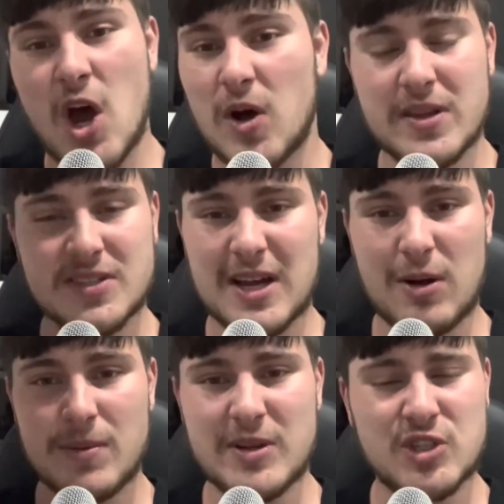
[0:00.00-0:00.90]
on this
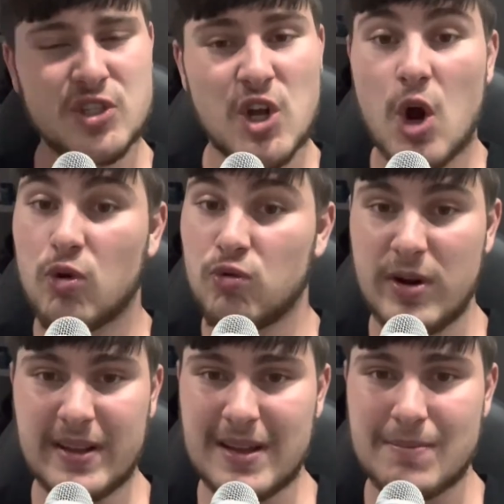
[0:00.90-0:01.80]
album is just
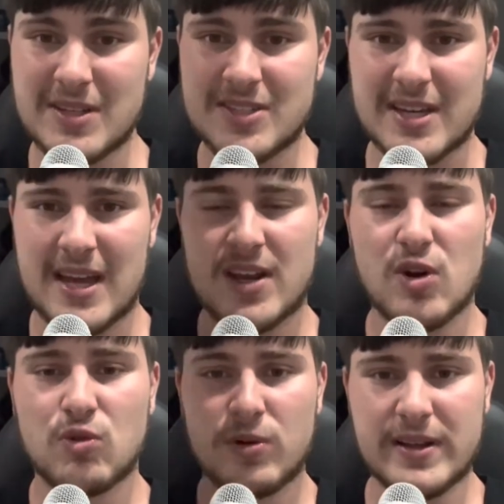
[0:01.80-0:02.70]
really missing and
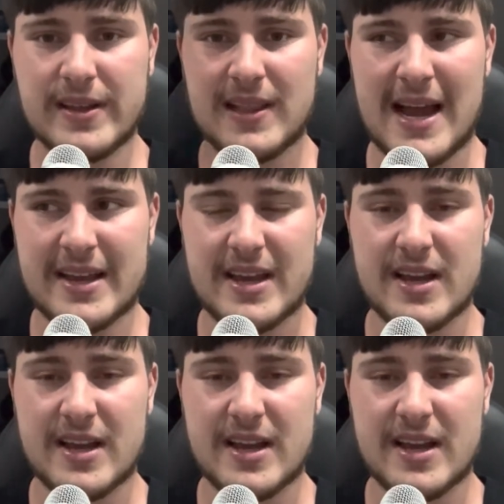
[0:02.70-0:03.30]
really lacking,